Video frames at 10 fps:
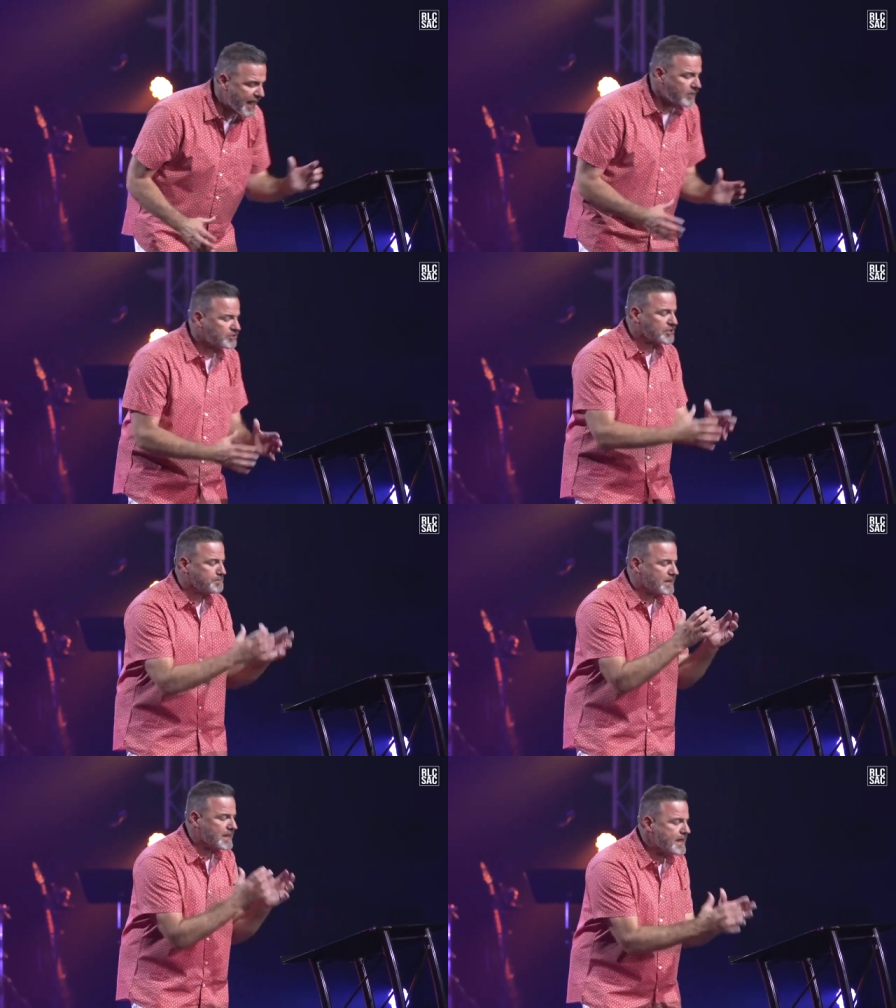
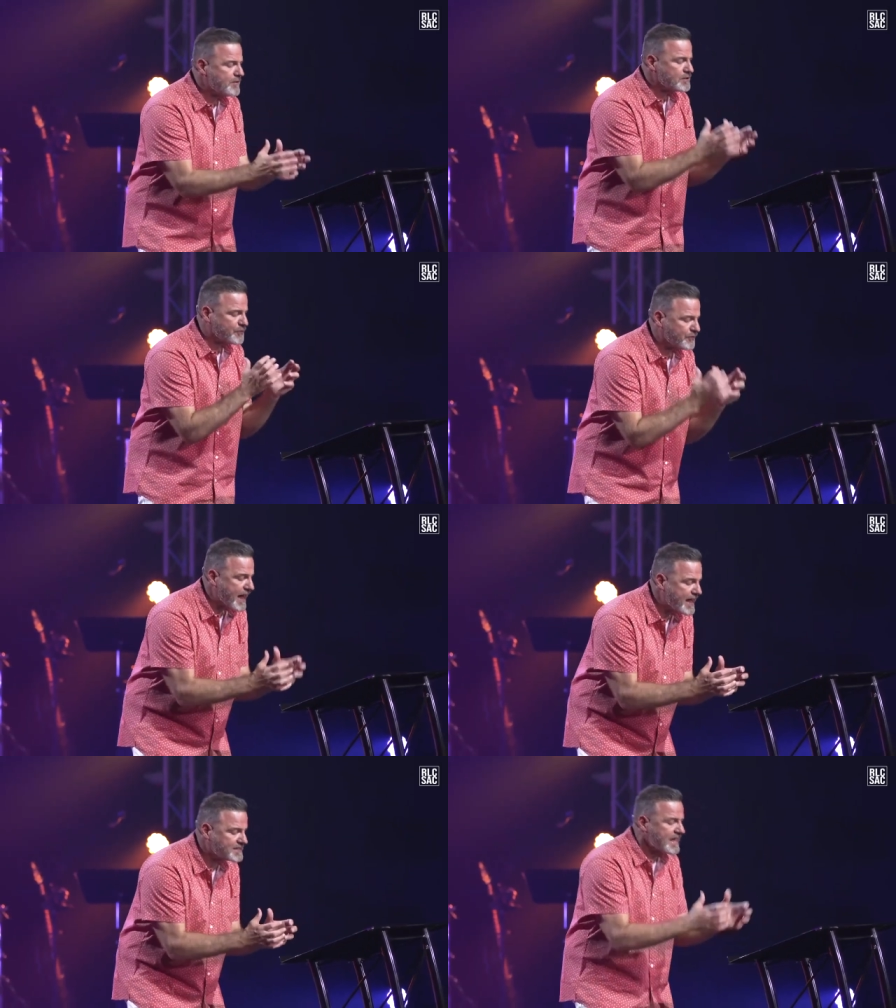challenges believers
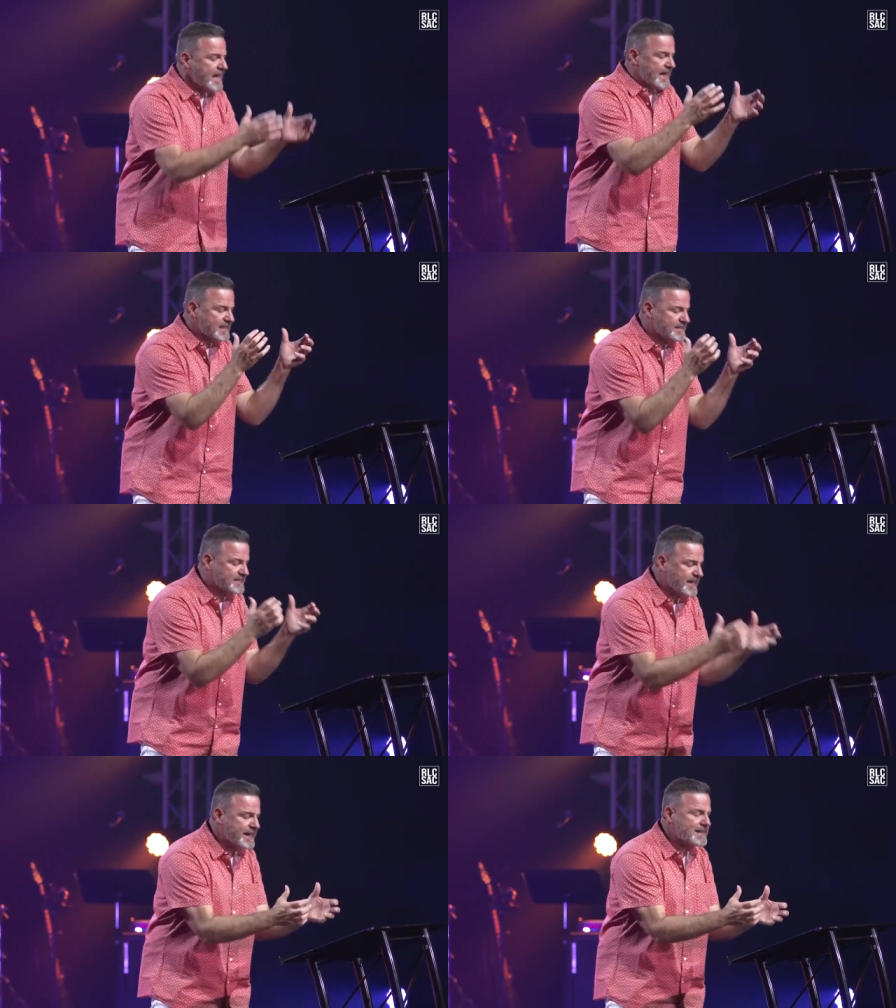face
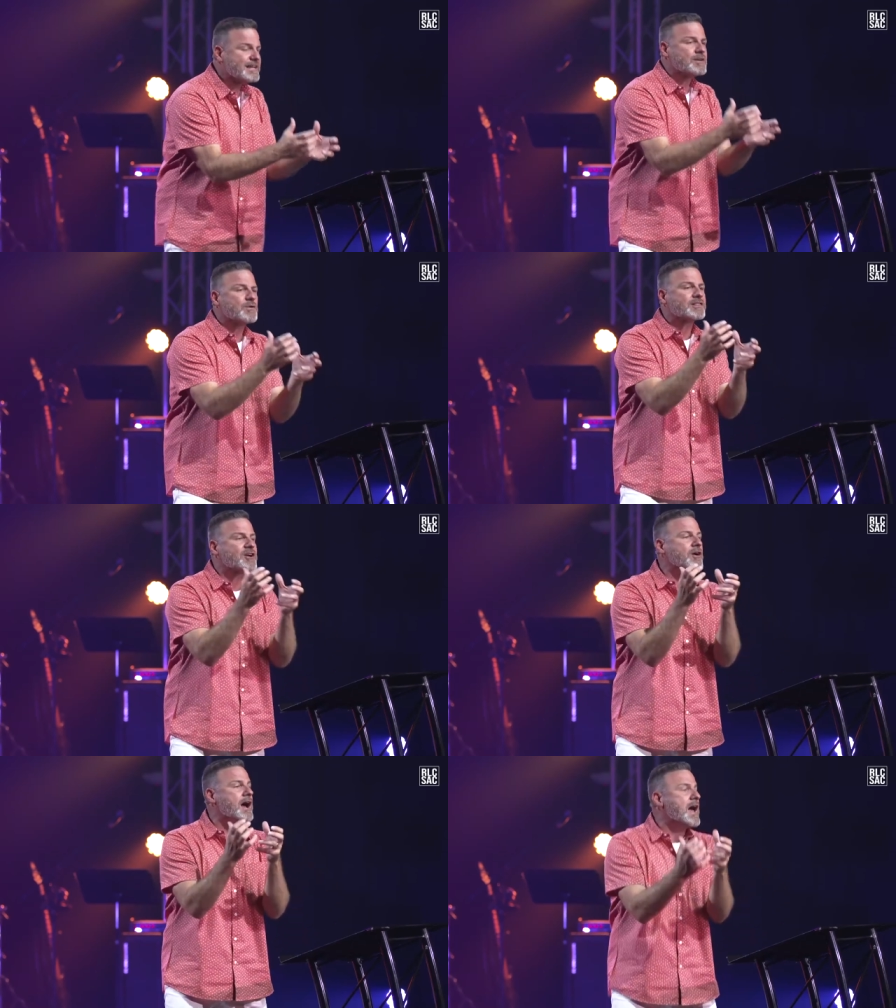is dealing
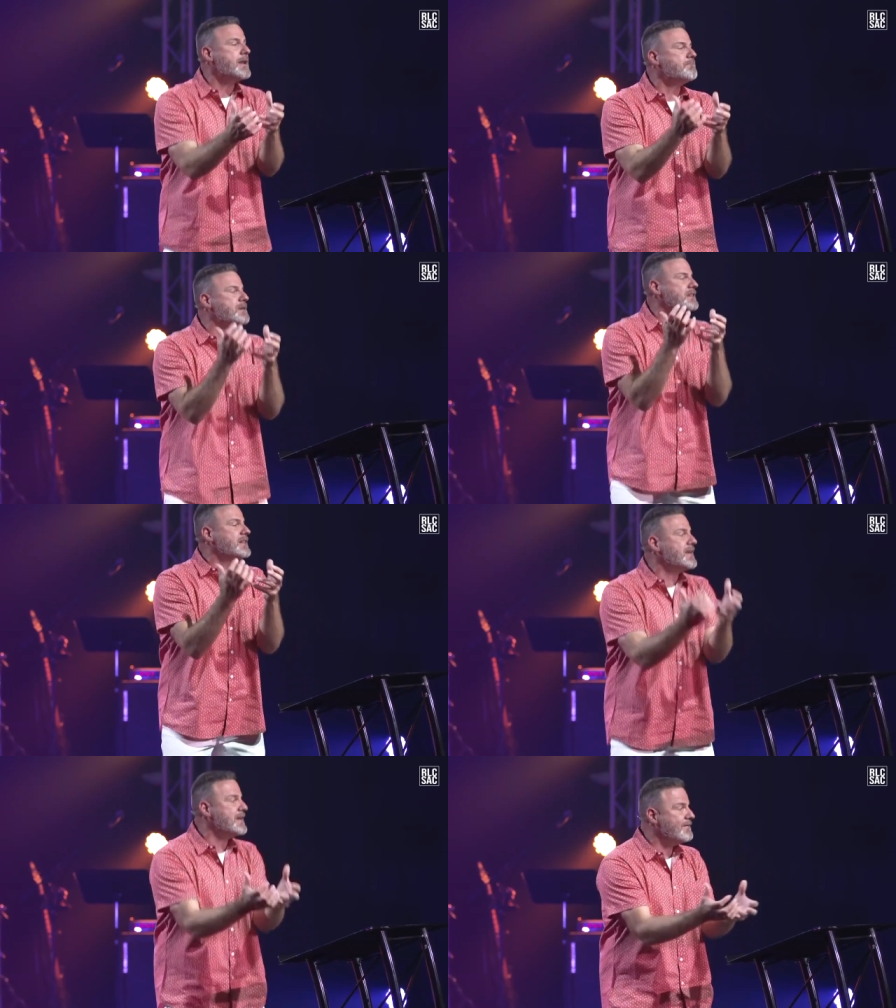with their
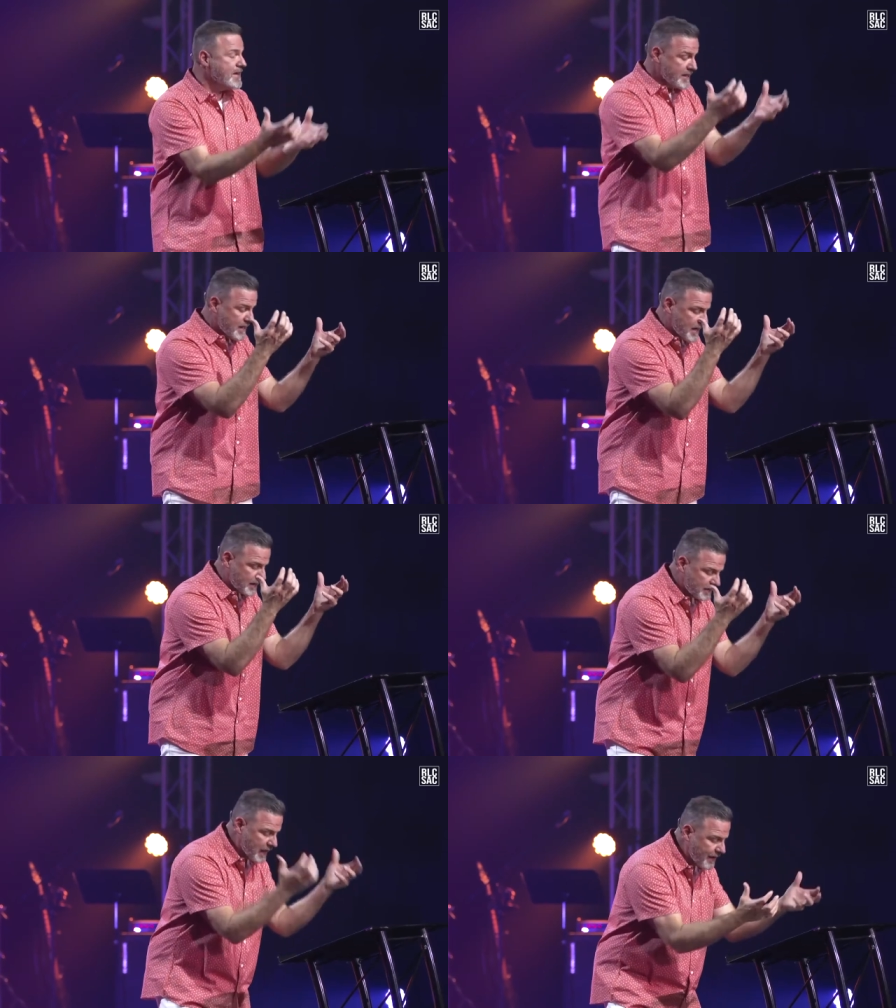
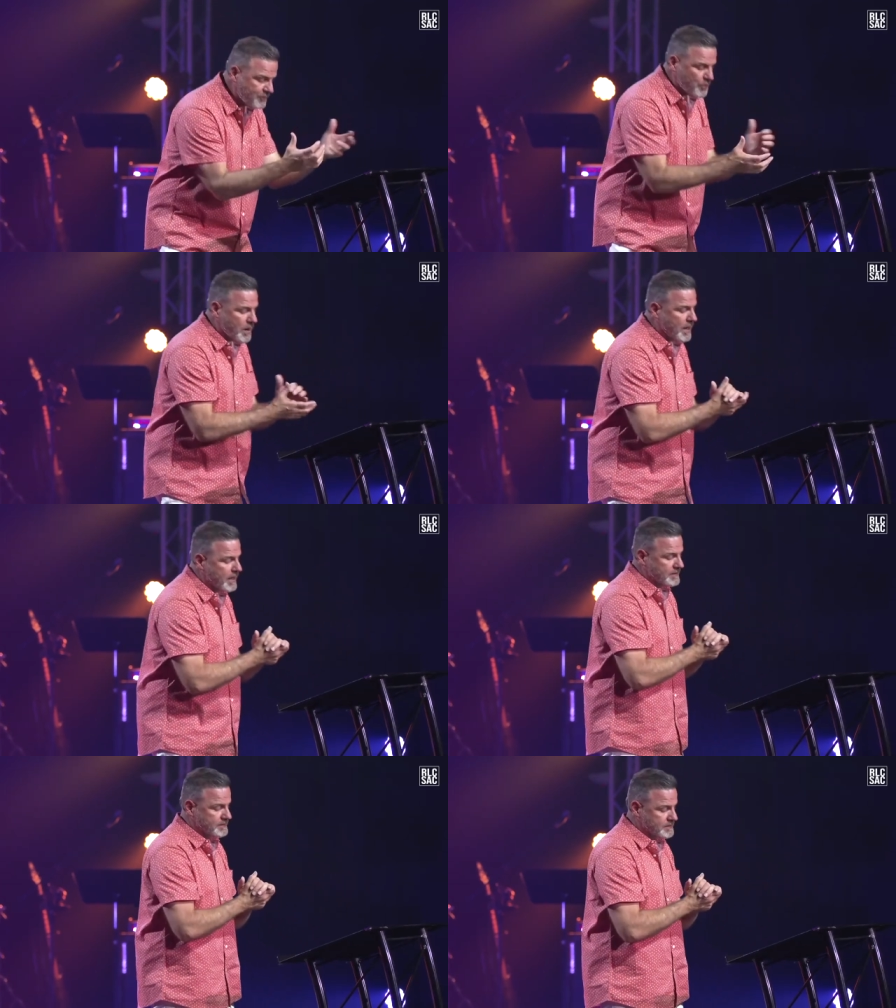unbelieving loved
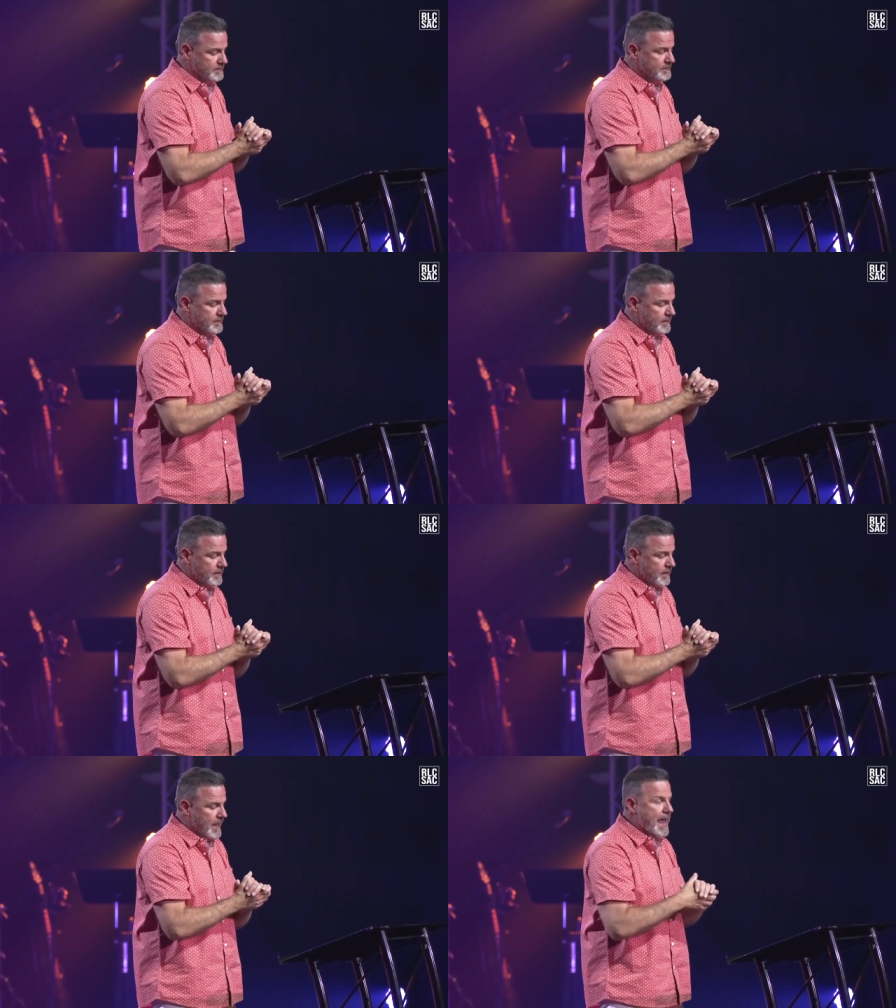ones.
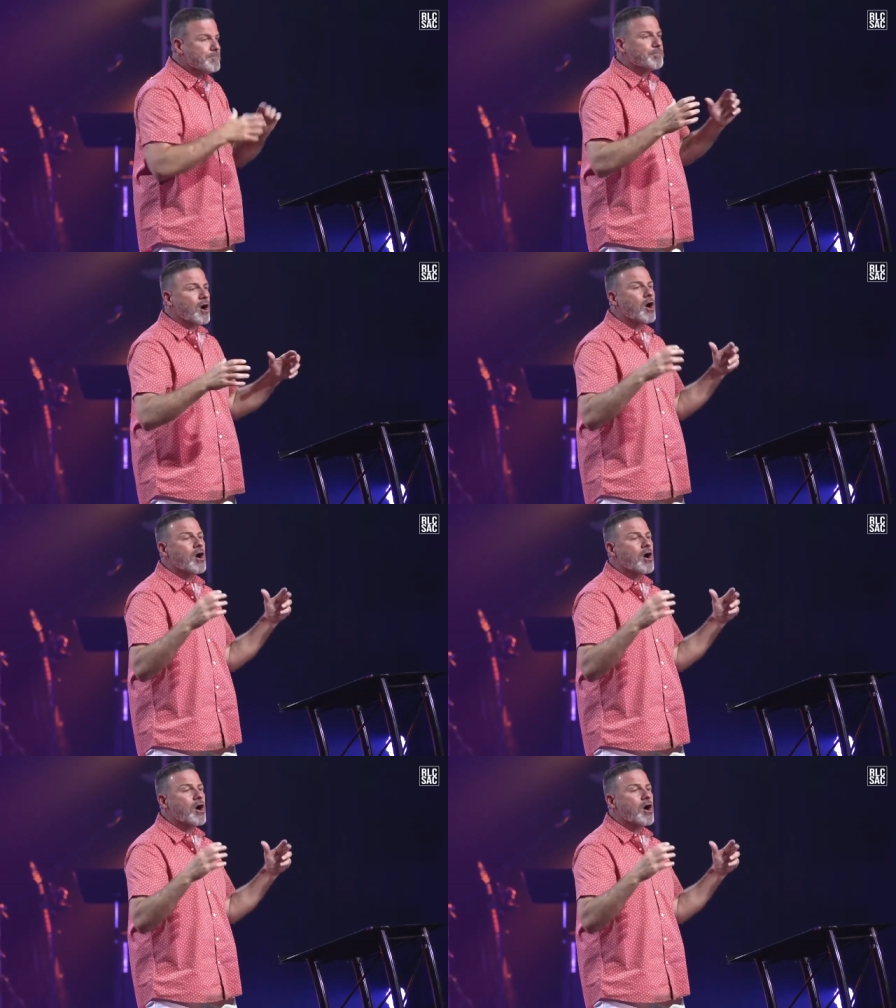And